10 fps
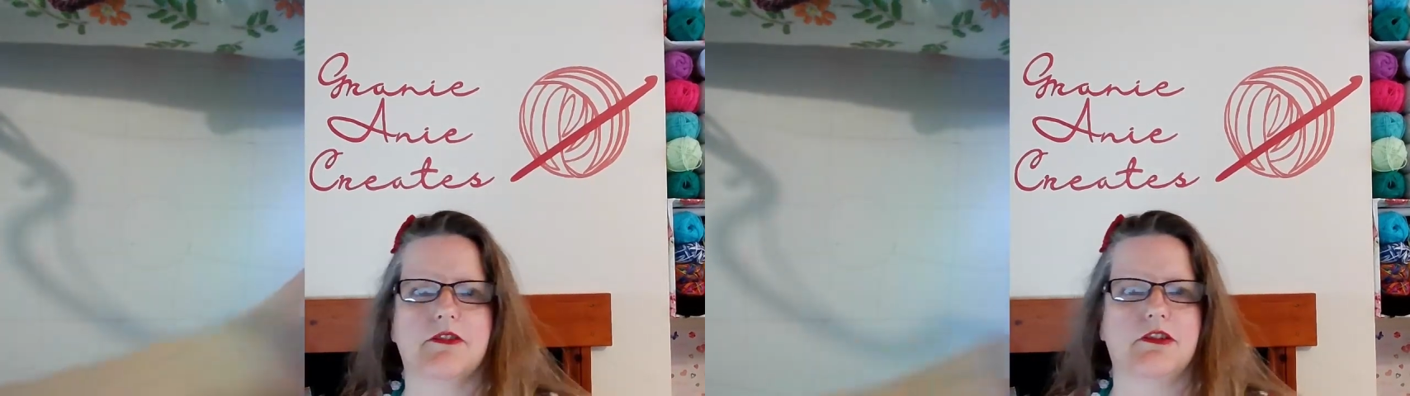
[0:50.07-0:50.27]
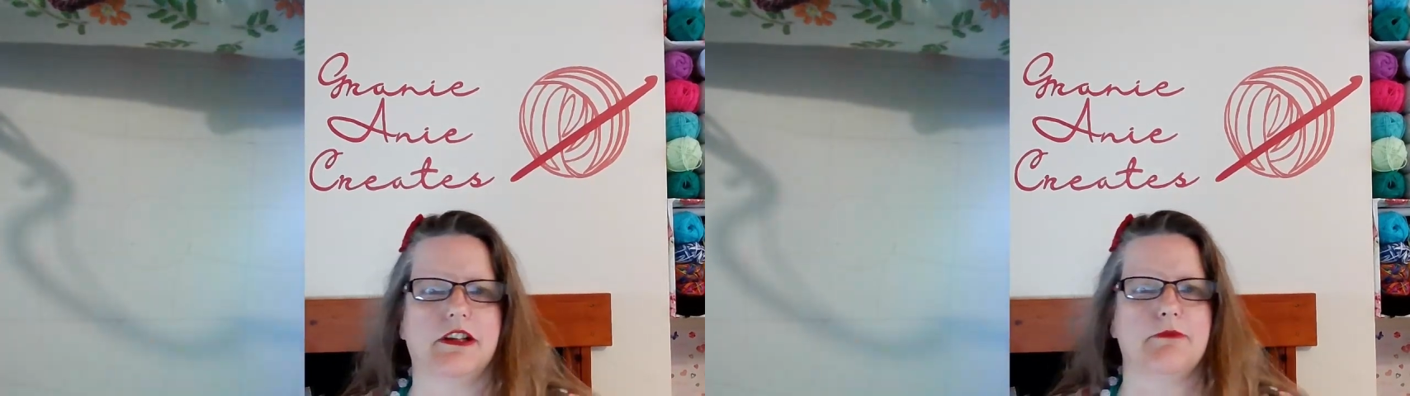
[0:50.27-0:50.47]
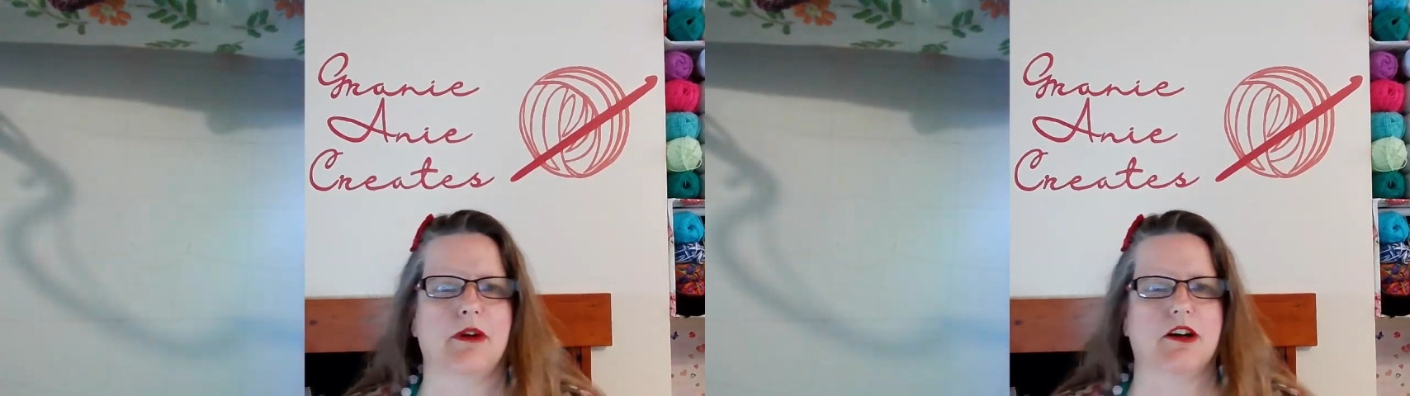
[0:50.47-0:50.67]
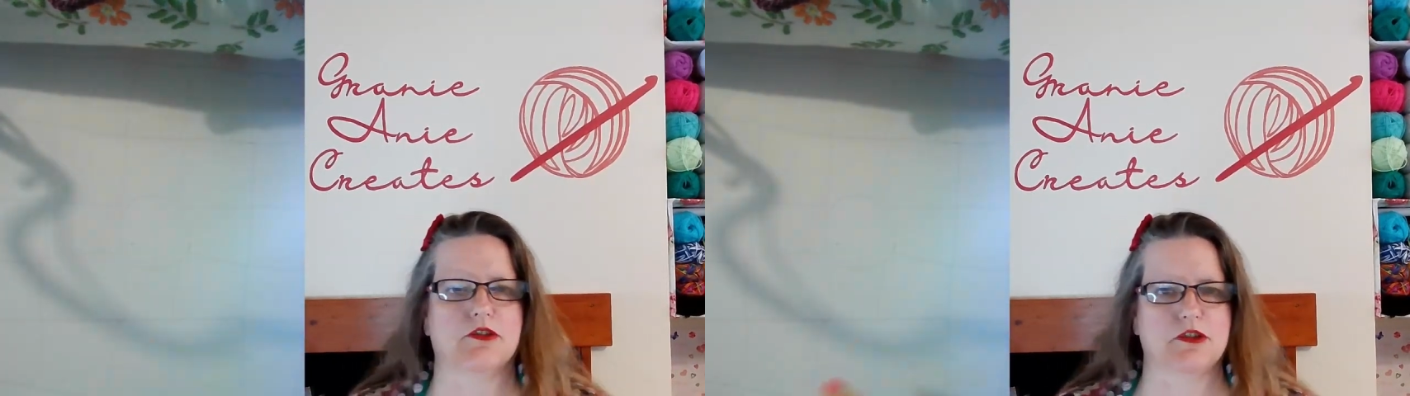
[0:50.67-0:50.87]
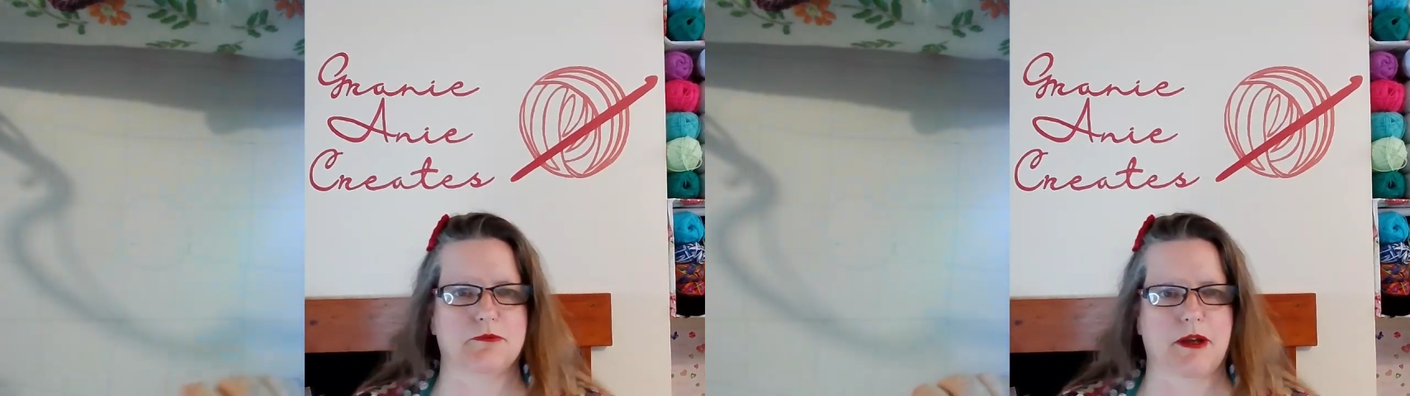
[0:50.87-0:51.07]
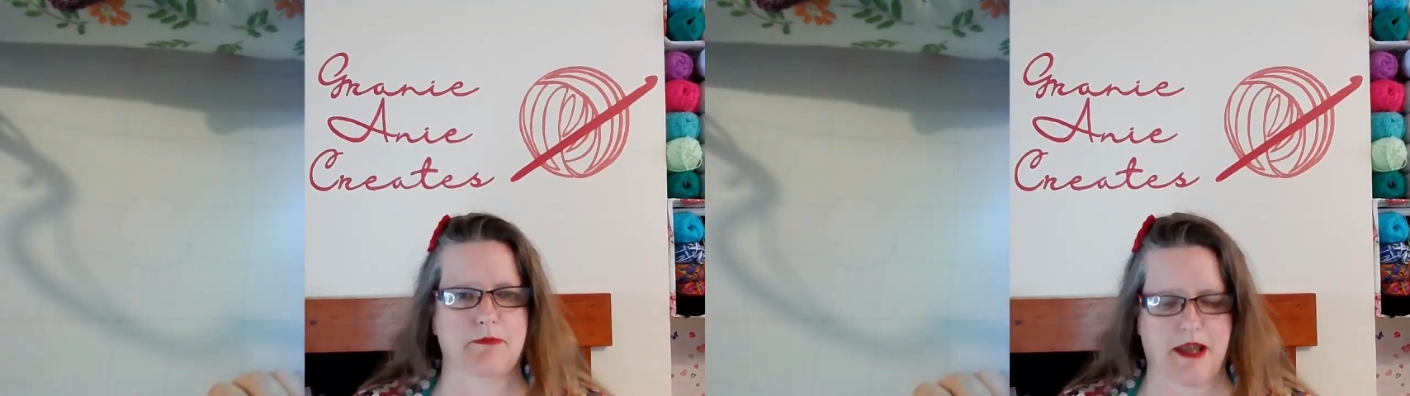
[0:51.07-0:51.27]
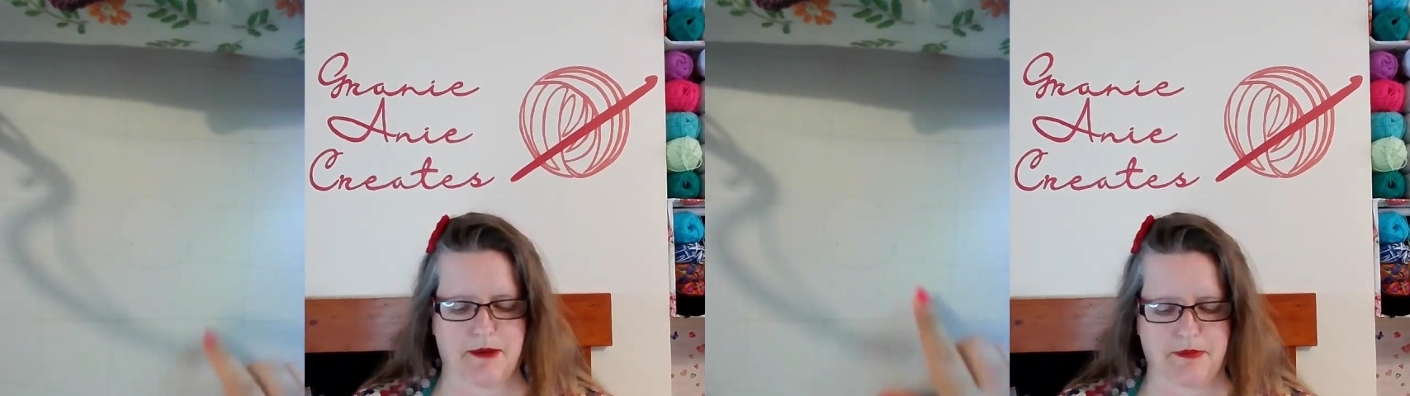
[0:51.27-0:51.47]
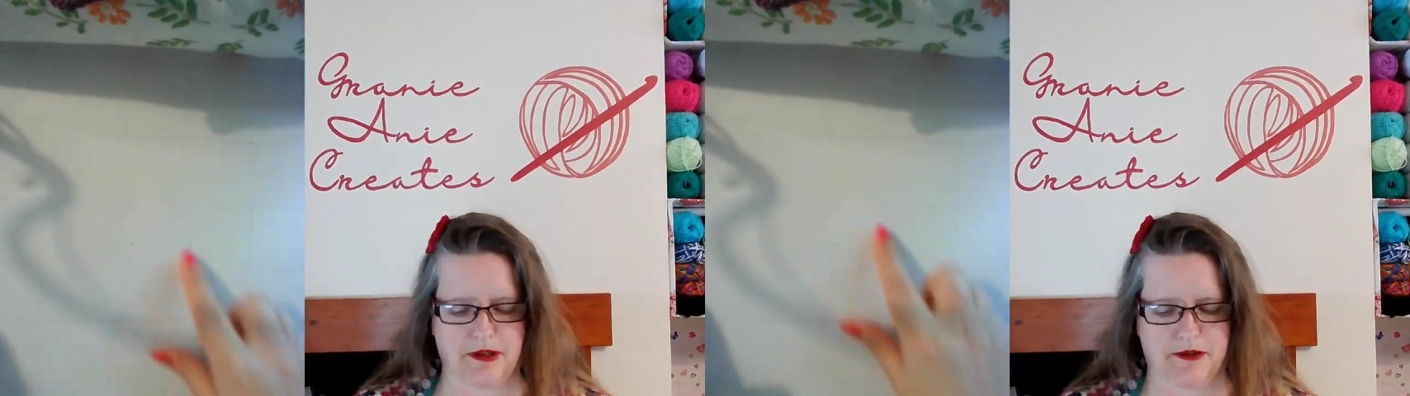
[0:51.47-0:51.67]
I've already marked on my
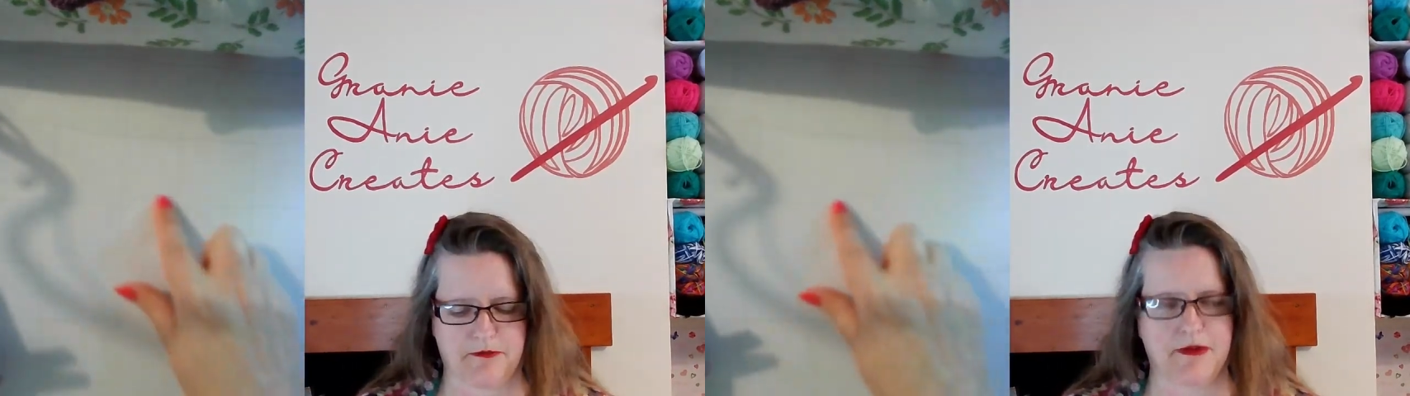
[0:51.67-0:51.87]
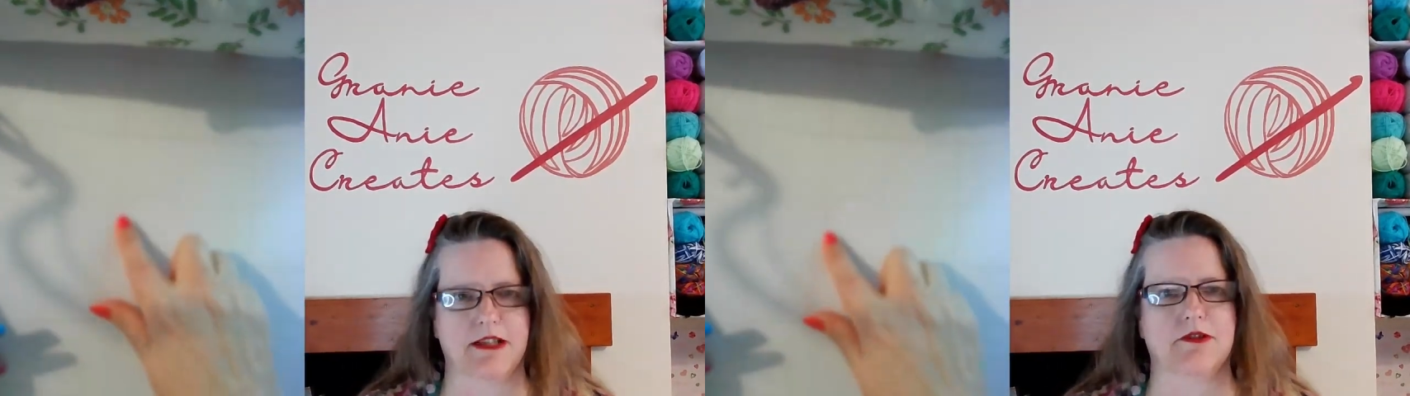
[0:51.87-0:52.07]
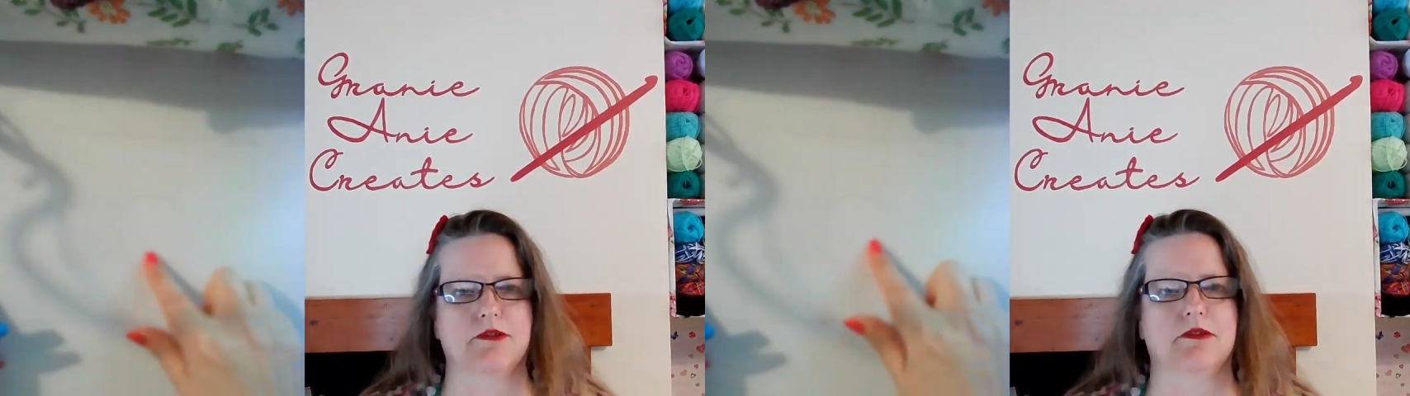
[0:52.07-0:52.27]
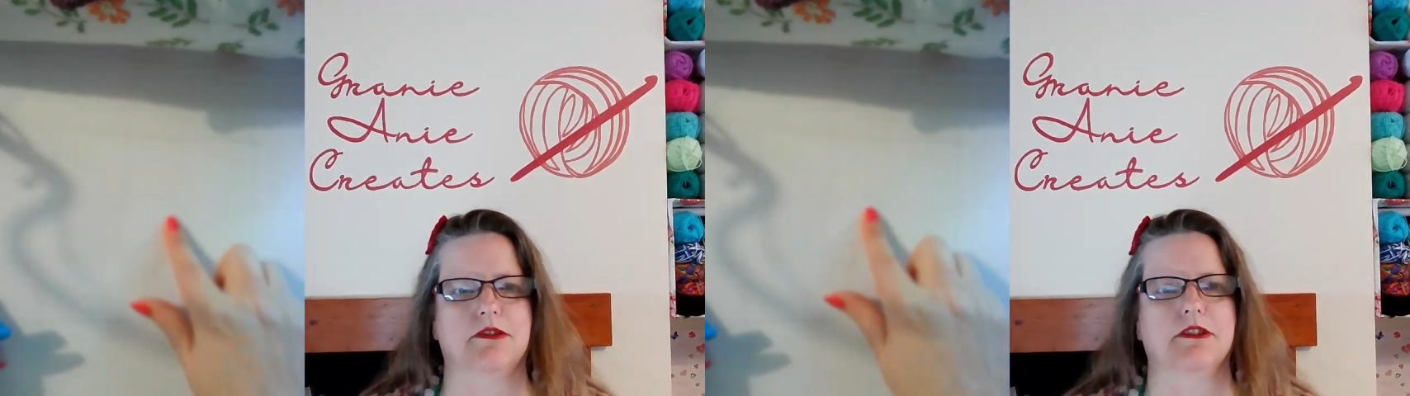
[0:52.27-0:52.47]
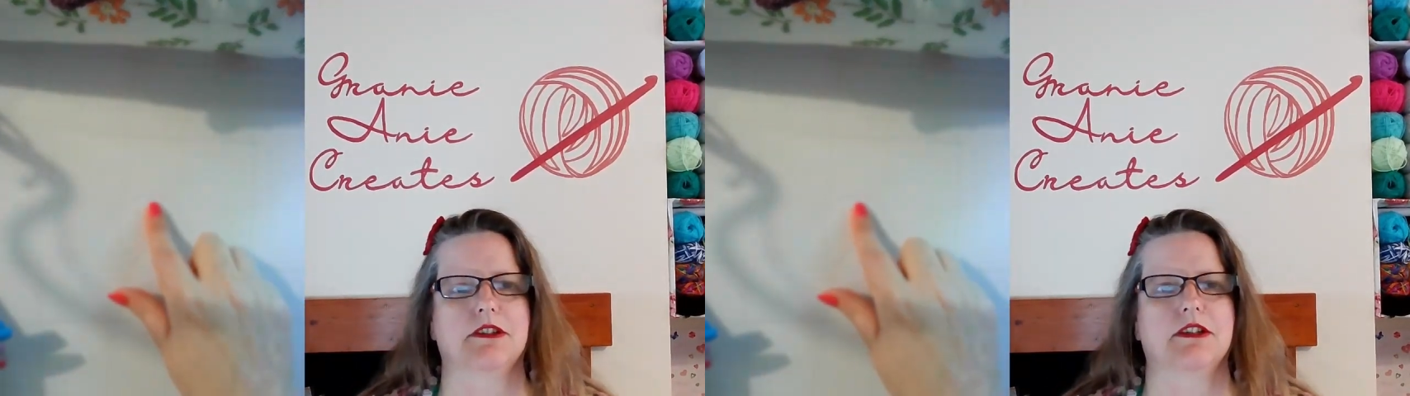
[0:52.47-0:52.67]
paper the middle